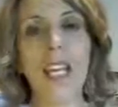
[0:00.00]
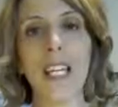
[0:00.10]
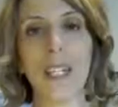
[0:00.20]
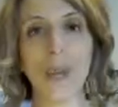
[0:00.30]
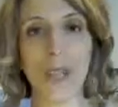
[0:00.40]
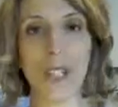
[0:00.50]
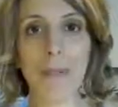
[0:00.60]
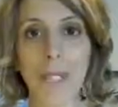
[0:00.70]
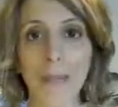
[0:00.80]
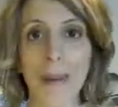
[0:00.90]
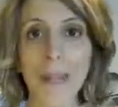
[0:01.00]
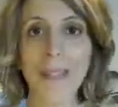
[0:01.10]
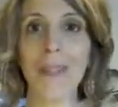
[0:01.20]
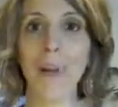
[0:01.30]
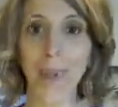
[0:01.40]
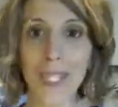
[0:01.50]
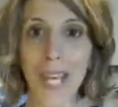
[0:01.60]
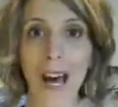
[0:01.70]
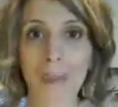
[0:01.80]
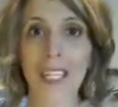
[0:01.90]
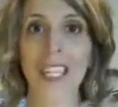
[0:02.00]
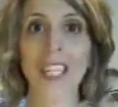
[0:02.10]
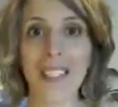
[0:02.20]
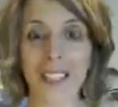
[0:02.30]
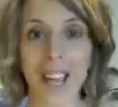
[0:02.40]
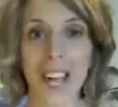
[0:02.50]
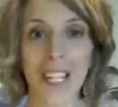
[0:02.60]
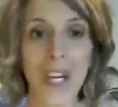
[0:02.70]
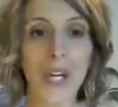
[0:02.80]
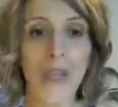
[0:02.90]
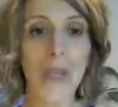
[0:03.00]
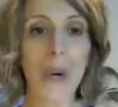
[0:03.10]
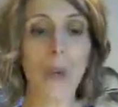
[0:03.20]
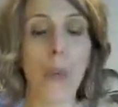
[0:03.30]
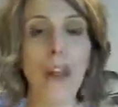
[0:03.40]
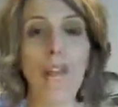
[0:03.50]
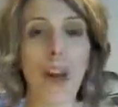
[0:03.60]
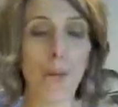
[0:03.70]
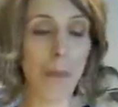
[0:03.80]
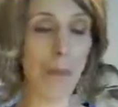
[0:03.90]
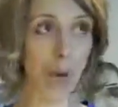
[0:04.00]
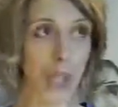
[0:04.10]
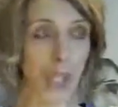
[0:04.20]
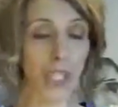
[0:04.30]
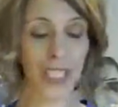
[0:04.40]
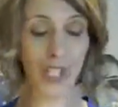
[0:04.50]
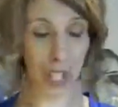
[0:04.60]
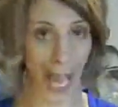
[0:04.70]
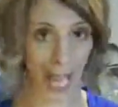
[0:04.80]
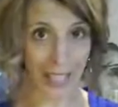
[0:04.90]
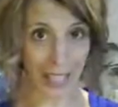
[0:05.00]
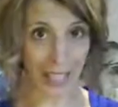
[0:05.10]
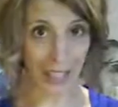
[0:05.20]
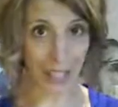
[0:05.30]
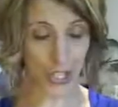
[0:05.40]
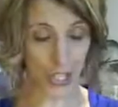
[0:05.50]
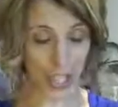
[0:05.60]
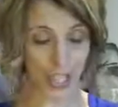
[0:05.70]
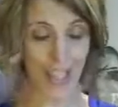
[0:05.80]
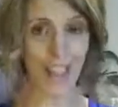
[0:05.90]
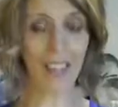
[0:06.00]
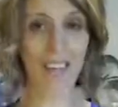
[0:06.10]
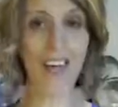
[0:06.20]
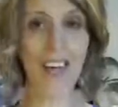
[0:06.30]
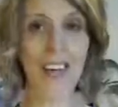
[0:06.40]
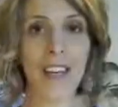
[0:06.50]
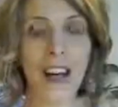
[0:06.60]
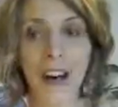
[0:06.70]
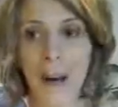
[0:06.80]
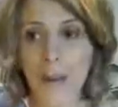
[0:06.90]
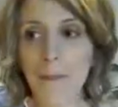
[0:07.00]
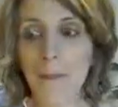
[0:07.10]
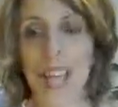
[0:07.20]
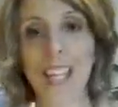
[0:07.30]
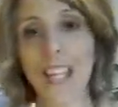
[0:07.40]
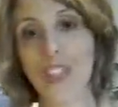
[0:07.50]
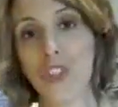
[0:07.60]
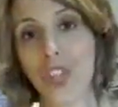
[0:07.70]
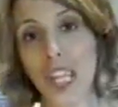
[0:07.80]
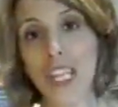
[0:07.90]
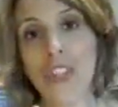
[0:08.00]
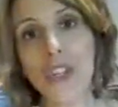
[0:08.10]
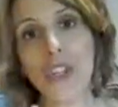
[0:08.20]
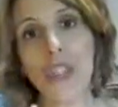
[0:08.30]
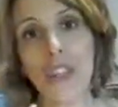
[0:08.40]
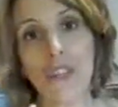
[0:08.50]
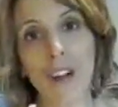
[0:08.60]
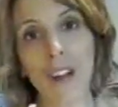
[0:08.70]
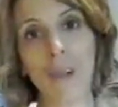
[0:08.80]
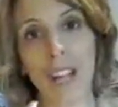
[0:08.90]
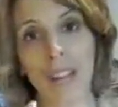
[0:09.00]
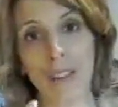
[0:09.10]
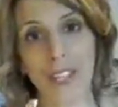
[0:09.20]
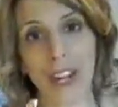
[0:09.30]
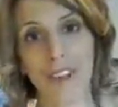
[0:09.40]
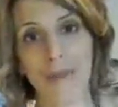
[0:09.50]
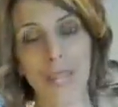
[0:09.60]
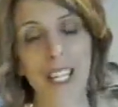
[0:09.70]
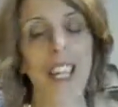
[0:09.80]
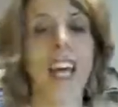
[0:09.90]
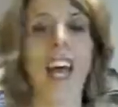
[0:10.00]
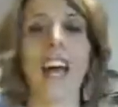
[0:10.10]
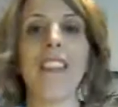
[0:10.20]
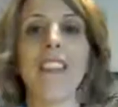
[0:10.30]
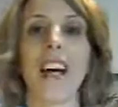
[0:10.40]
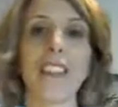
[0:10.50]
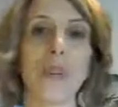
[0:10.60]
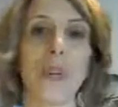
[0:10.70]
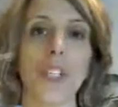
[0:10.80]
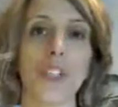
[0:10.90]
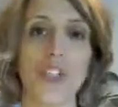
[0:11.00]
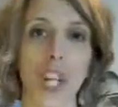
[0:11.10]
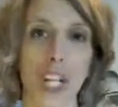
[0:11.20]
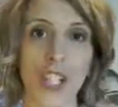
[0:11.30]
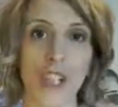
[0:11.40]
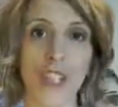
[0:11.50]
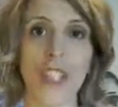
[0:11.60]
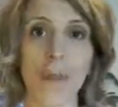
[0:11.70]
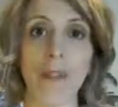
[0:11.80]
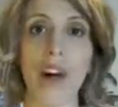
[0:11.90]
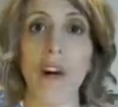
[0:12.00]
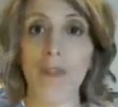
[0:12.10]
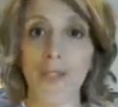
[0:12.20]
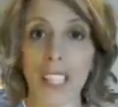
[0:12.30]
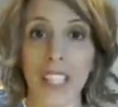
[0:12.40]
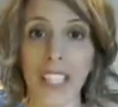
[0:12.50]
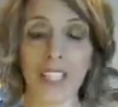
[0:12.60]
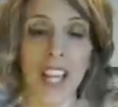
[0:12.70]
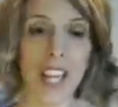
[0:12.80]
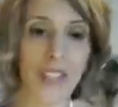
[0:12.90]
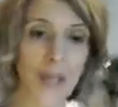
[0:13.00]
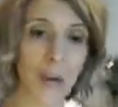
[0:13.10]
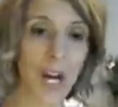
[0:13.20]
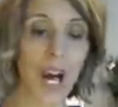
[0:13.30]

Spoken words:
is going to be dependent on what's happening inside. So if I'm emotionally challenged, then I can change the environment outside of me, and that's going to change some of how I'm feeling inside. So